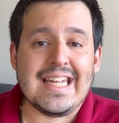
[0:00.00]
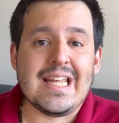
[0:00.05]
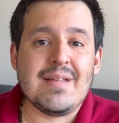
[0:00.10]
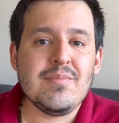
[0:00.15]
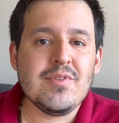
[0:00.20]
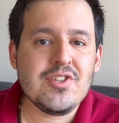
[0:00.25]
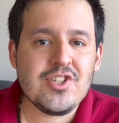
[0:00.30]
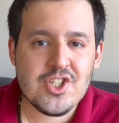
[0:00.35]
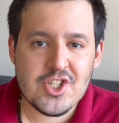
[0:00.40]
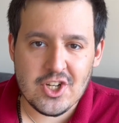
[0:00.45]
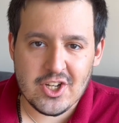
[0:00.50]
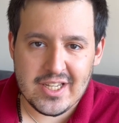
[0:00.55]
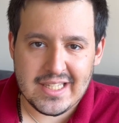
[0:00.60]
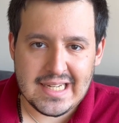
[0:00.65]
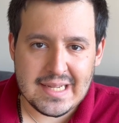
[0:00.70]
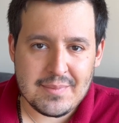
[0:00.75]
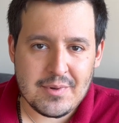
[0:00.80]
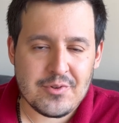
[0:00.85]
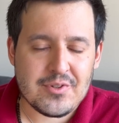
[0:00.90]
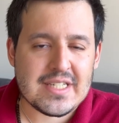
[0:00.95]
then talking
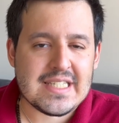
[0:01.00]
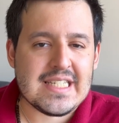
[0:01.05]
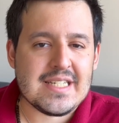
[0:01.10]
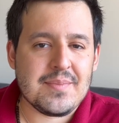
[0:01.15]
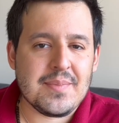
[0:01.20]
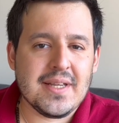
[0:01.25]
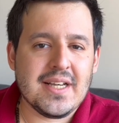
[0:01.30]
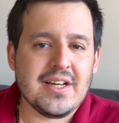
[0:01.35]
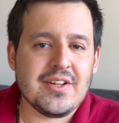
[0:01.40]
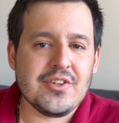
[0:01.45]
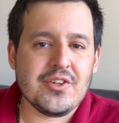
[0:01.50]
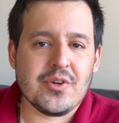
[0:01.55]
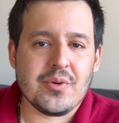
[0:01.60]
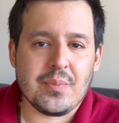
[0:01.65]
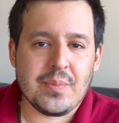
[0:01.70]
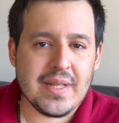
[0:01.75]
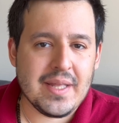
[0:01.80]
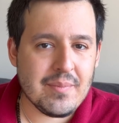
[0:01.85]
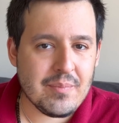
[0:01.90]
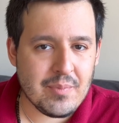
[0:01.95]
about the typical
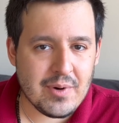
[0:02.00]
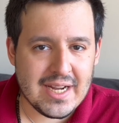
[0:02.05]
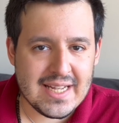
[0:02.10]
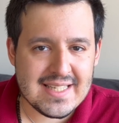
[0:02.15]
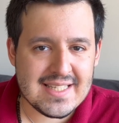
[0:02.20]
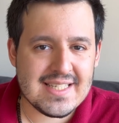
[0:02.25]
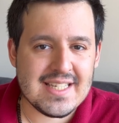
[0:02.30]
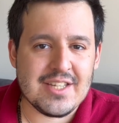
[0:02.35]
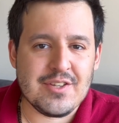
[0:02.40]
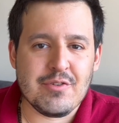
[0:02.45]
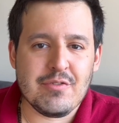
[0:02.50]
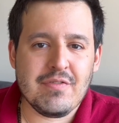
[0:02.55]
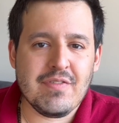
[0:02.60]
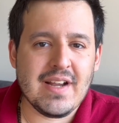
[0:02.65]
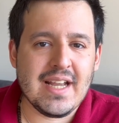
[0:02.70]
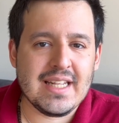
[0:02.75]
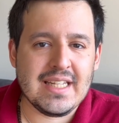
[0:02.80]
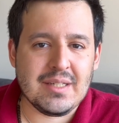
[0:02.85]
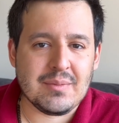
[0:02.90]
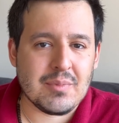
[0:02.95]
European brands that you
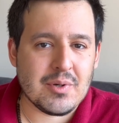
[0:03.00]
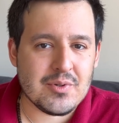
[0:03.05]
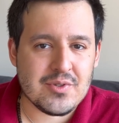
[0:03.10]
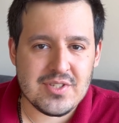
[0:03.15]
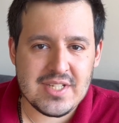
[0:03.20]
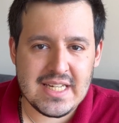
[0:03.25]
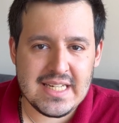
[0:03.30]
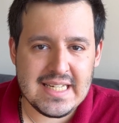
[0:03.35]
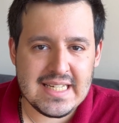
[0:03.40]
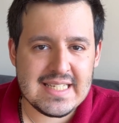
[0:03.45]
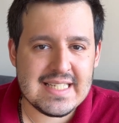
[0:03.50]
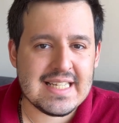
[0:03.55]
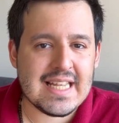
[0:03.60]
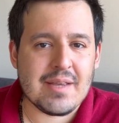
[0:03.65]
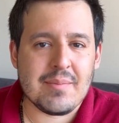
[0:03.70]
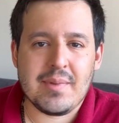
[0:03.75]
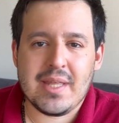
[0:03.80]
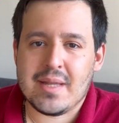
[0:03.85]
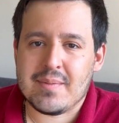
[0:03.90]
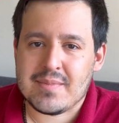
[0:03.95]
find in most cities like
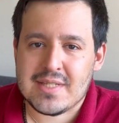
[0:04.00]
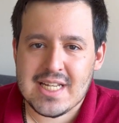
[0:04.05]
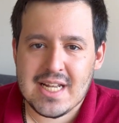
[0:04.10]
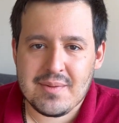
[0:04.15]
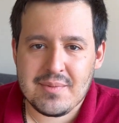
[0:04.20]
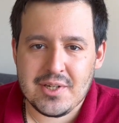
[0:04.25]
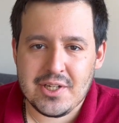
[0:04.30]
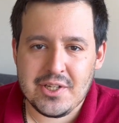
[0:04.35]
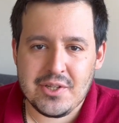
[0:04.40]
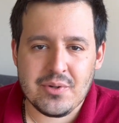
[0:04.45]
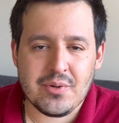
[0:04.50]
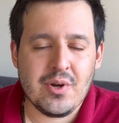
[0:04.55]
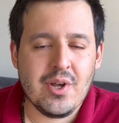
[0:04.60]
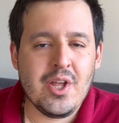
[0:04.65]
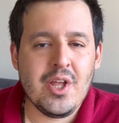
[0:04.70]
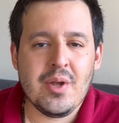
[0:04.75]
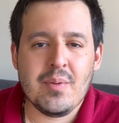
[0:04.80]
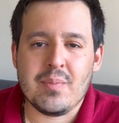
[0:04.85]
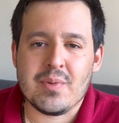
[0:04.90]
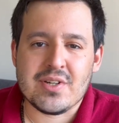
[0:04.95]
BMW,
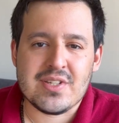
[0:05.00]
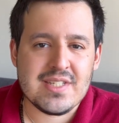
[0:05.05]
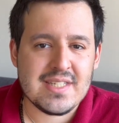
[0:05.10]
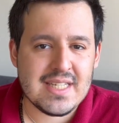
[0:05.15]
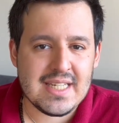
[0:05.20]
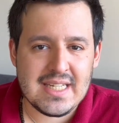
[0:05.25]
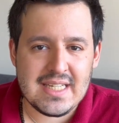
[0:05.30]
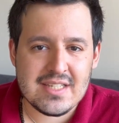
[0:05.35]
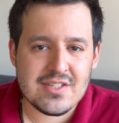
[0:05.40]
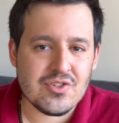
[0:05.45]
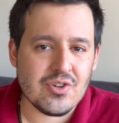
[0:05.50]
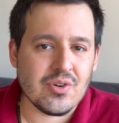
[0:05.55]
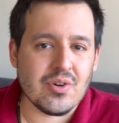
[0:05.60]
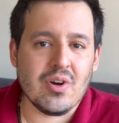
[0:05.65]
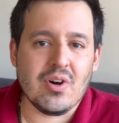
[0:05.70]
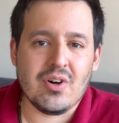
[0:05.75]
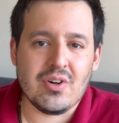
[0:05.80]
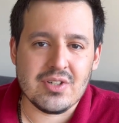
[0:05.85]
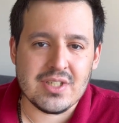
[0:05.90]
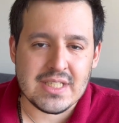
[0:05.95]
Mercedes or
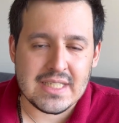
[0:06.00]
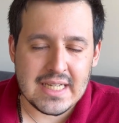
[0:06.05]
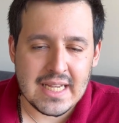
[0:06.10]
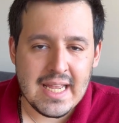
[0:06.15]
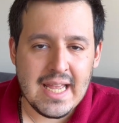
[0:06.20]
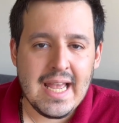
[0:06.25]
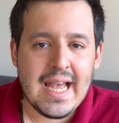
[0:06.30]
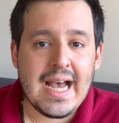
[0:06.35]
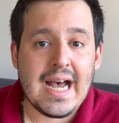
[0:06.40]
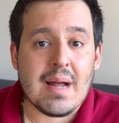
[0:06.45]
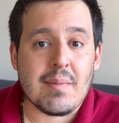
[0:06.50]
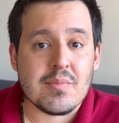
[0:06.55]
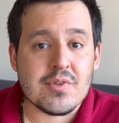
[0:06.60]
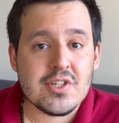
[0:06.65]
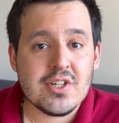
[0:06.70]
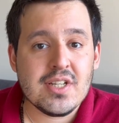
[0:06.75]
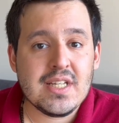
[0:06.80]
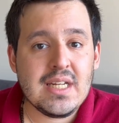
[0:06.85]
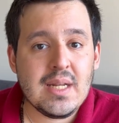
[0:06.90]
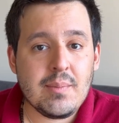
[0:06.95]
Audi, I'm
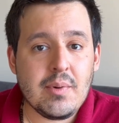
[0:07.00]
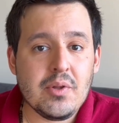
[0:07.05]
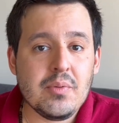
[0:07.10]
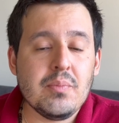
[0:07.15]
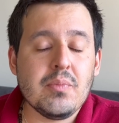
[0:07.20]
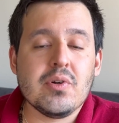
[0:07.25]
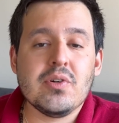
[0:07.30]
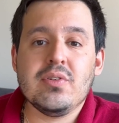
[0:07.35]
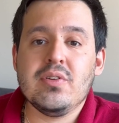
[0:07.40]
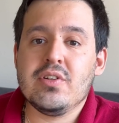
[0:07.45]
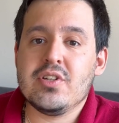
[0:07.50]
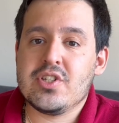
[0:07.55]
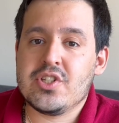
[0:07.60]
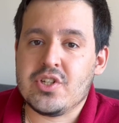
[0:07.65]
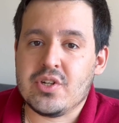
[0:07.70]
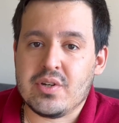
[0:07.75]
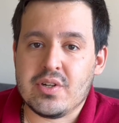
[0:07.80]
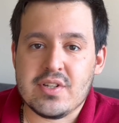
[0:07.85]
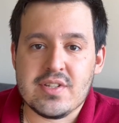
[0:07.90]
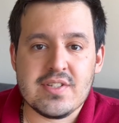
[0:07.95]
talking about more
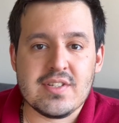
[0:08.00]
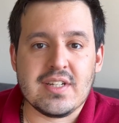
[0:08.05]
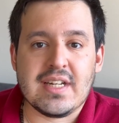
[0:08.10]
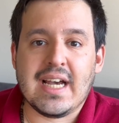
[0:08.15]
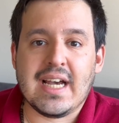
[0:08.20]
luxurious and